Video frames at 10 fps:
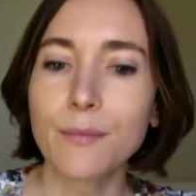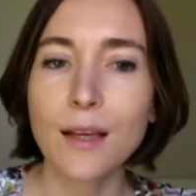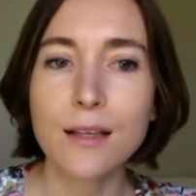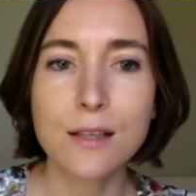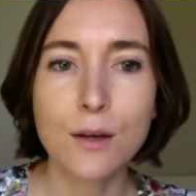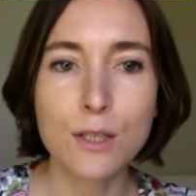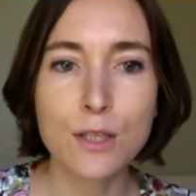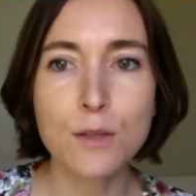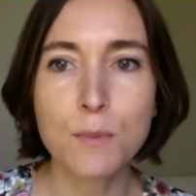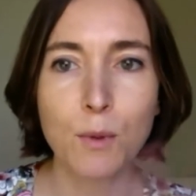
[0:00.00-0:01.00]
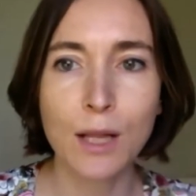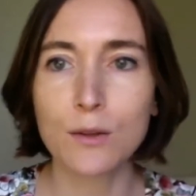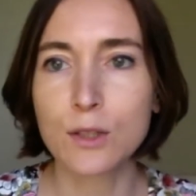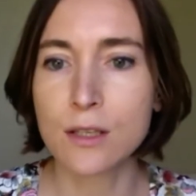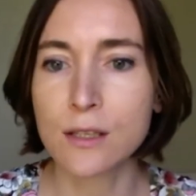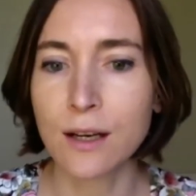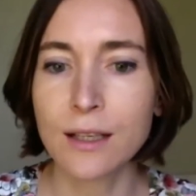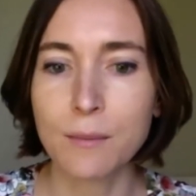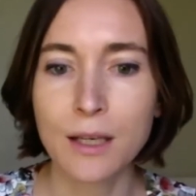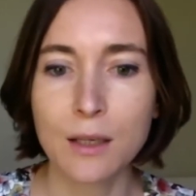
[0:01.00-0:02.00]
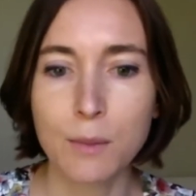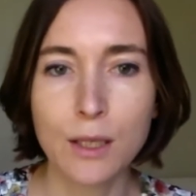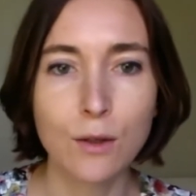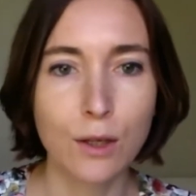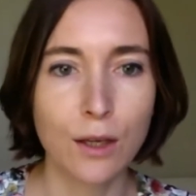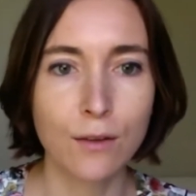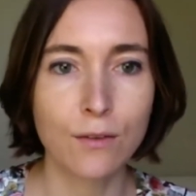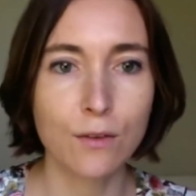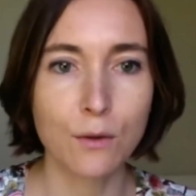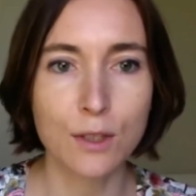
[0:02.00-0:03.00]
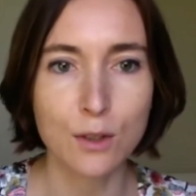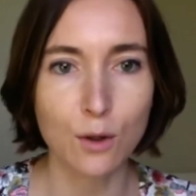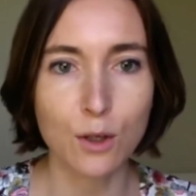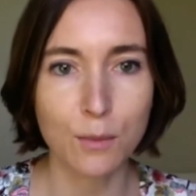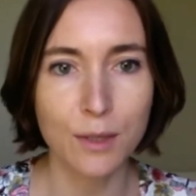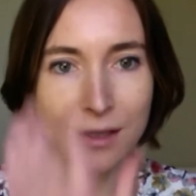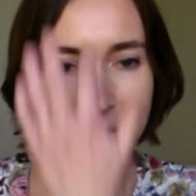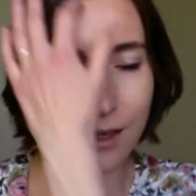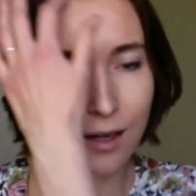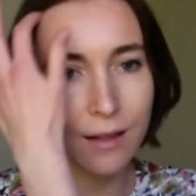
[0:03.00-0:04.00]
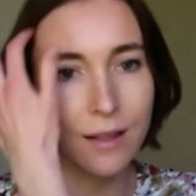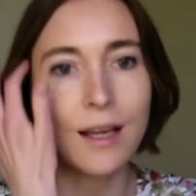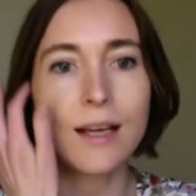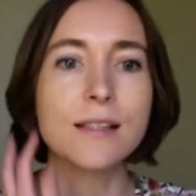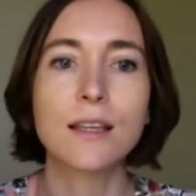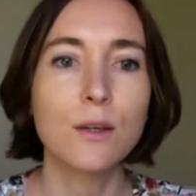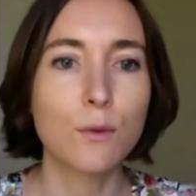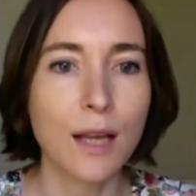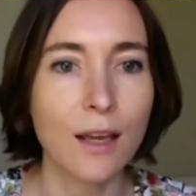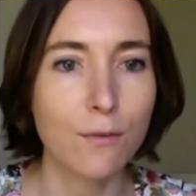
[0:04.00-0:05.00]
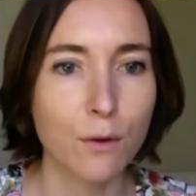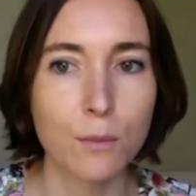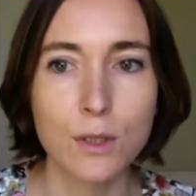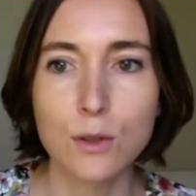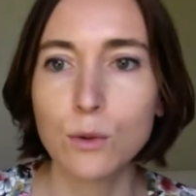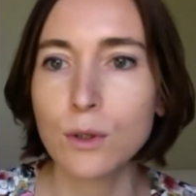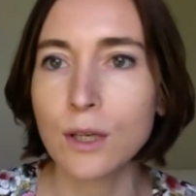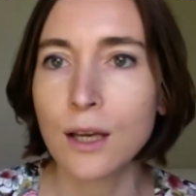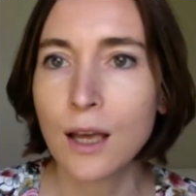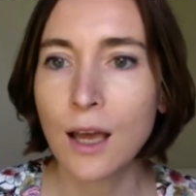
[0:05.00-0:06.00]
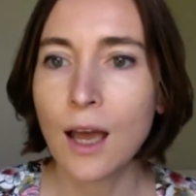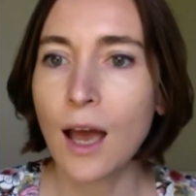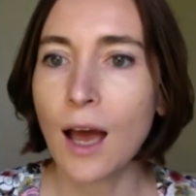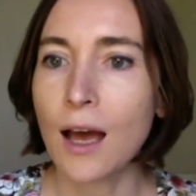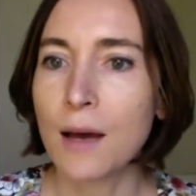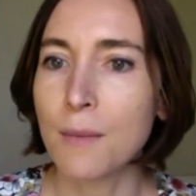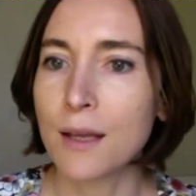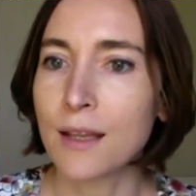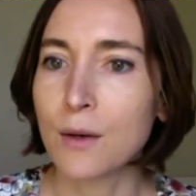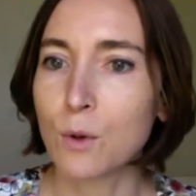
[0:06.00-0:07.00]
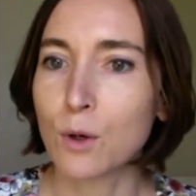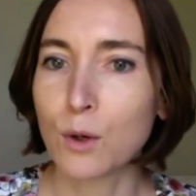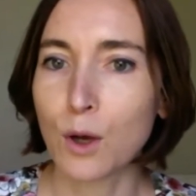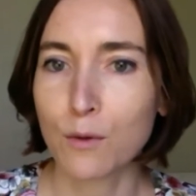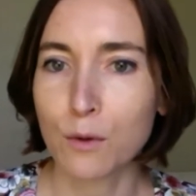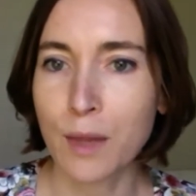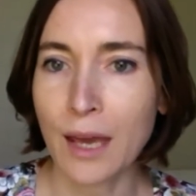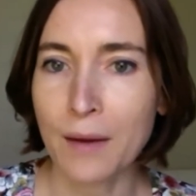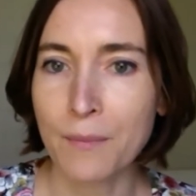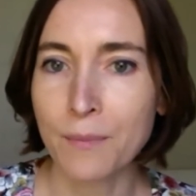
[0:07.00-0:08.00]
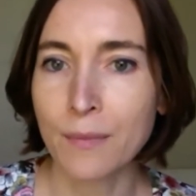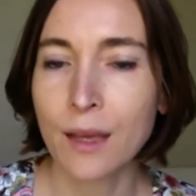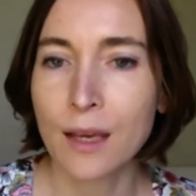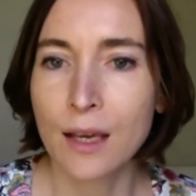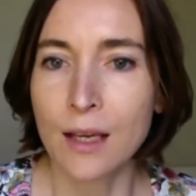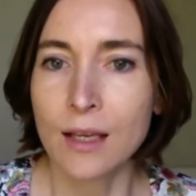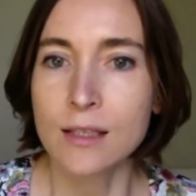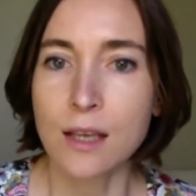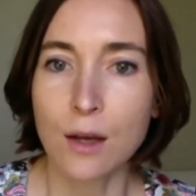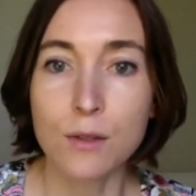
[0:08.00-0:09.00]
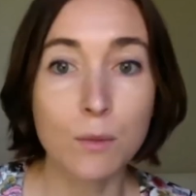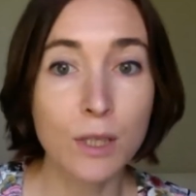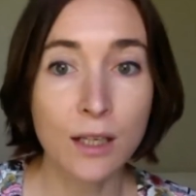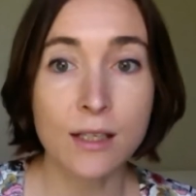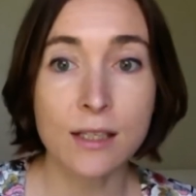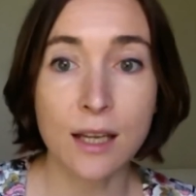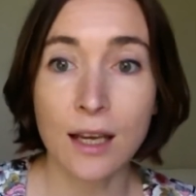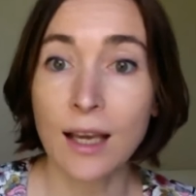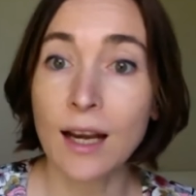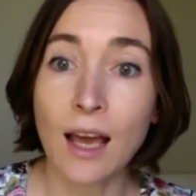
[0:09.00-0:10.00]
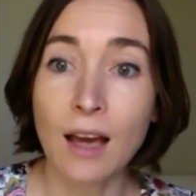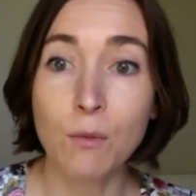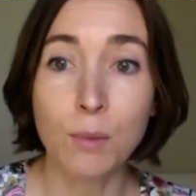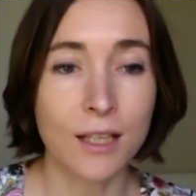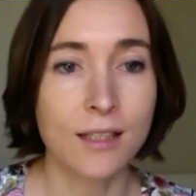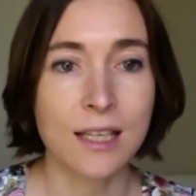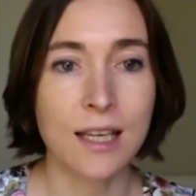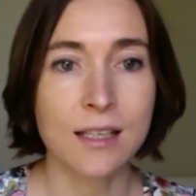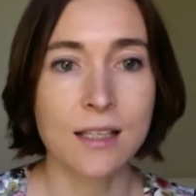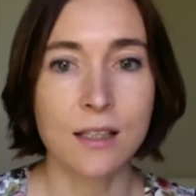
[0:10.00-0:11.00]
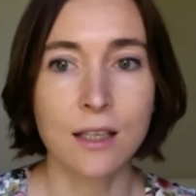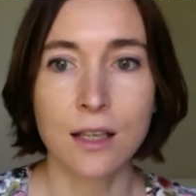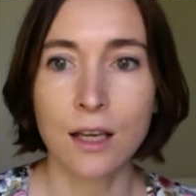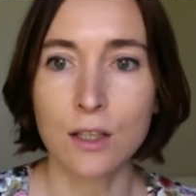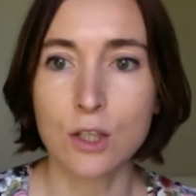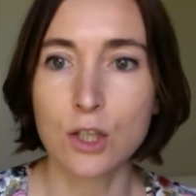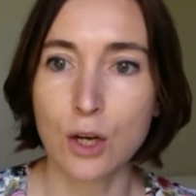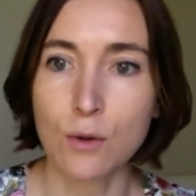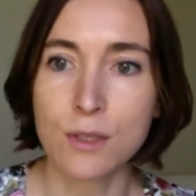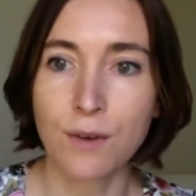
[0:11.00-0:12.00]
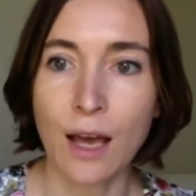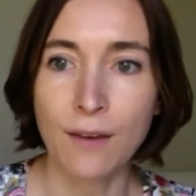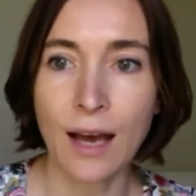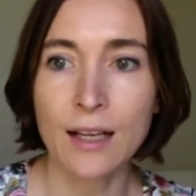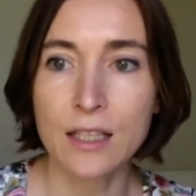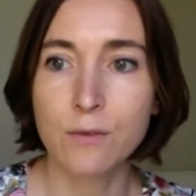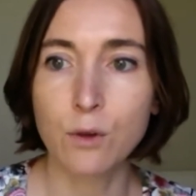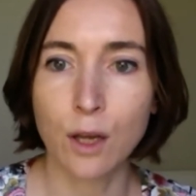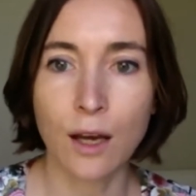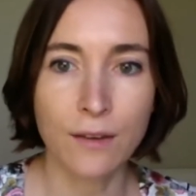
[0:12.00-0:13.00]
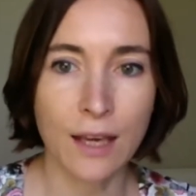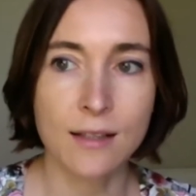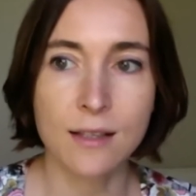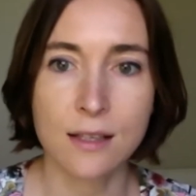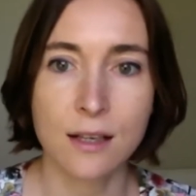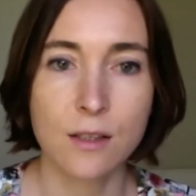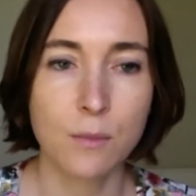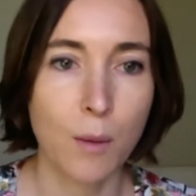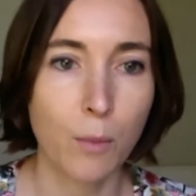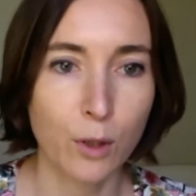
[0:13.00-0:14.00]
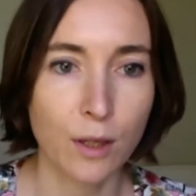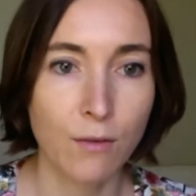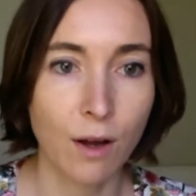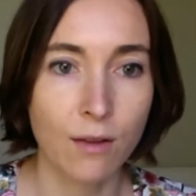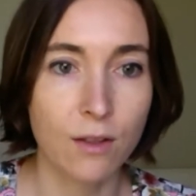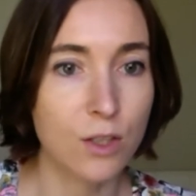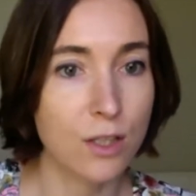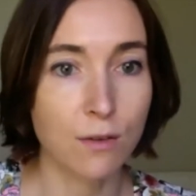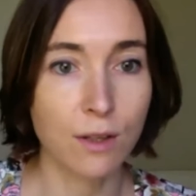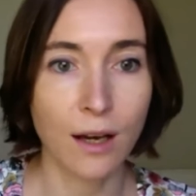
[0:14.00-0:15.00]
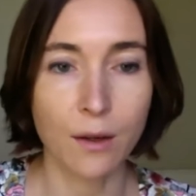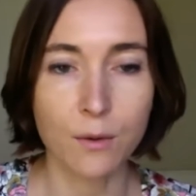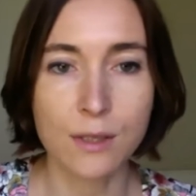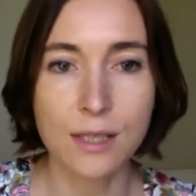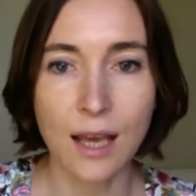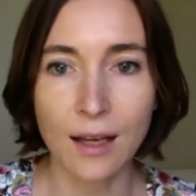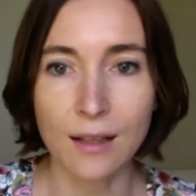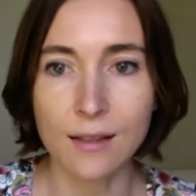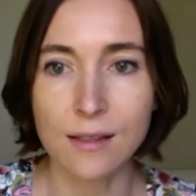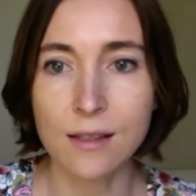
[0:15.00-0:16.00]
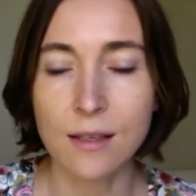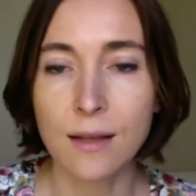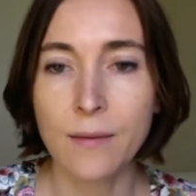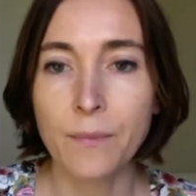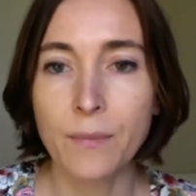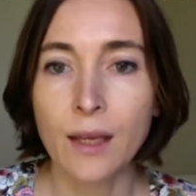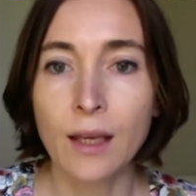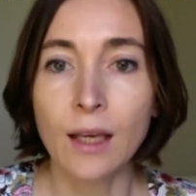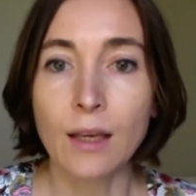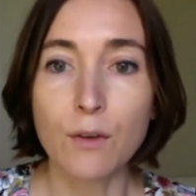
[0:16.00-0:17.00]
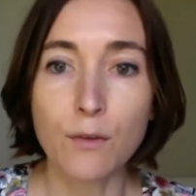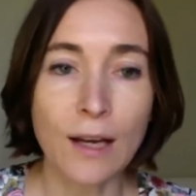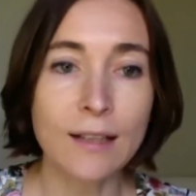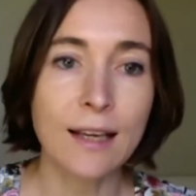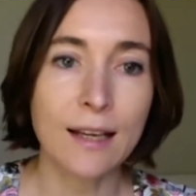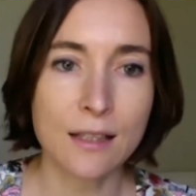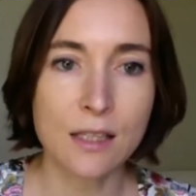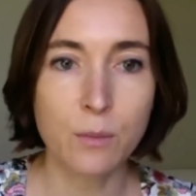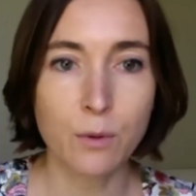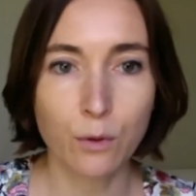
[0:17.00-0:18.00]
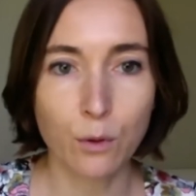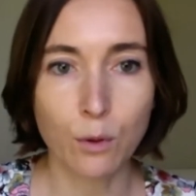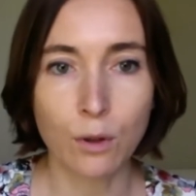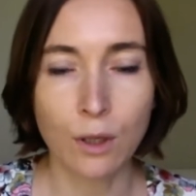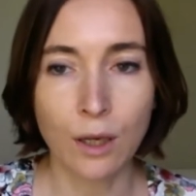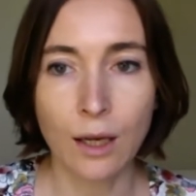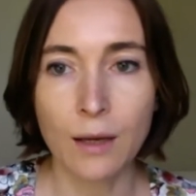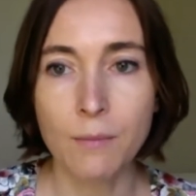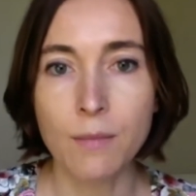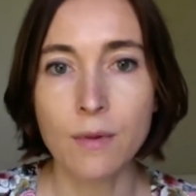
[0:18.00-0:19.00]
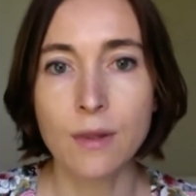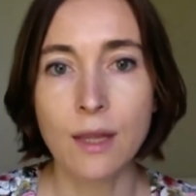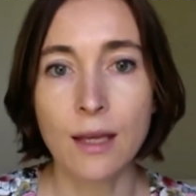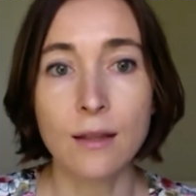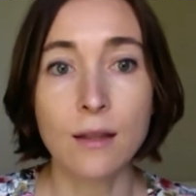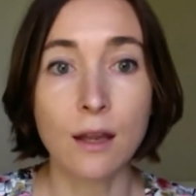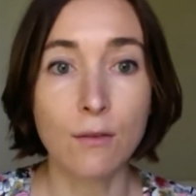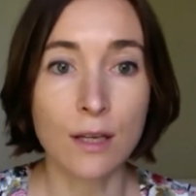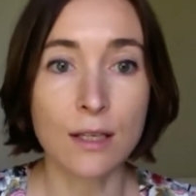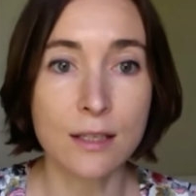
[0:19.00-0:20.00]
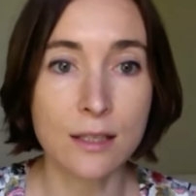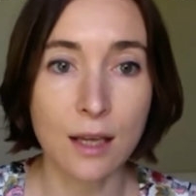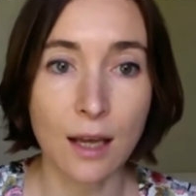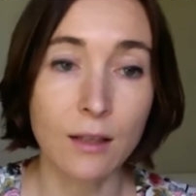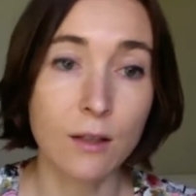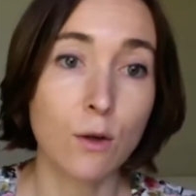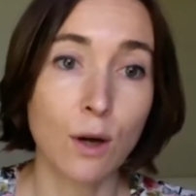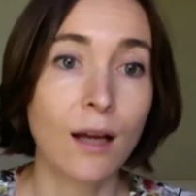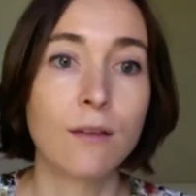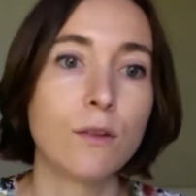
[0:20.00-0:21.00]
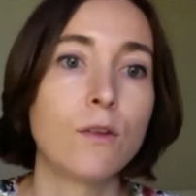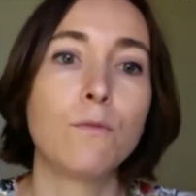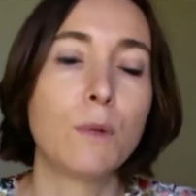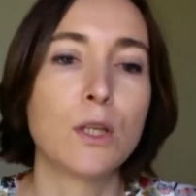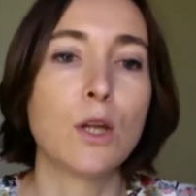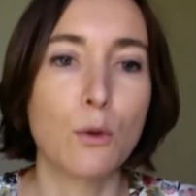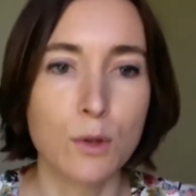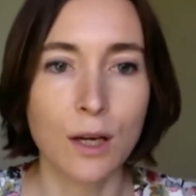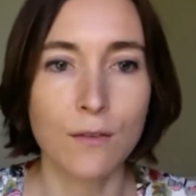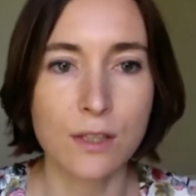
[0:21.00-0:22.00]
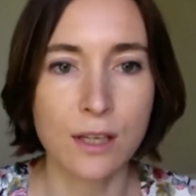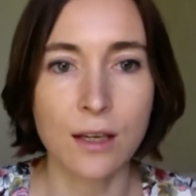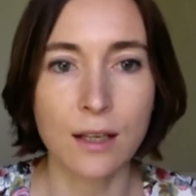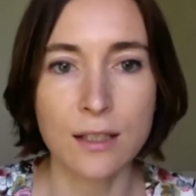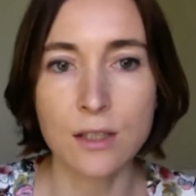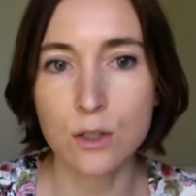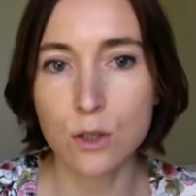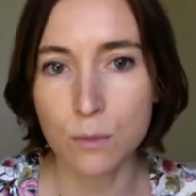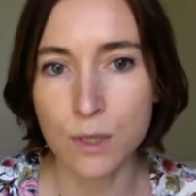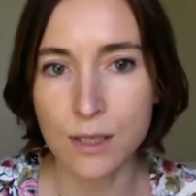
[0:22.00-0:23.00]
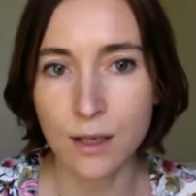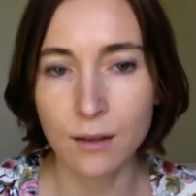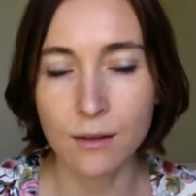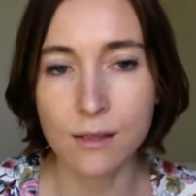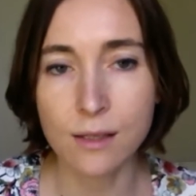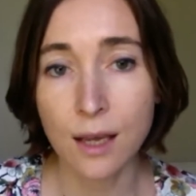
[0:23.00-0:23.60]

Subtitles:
So, excuse me while I look to the side. I'm going to be looking through the document that has the Q&A from the talk. And then we'll go from there. So someone asked, can I have a blood test that shows if I have active or live cancer cells in my body rather than just relying on scans? If you've had cancer before, then there is, and you've been known to have circulating tumor cells,